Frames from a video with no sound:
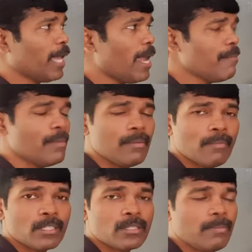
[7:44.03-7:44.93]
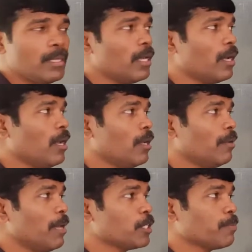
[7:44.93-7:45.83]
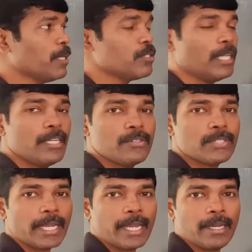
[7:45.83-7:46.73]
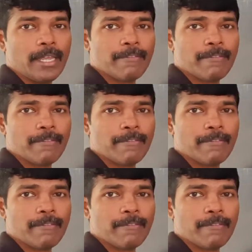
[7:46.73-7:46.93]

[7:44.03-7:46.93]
time must be expressed in second.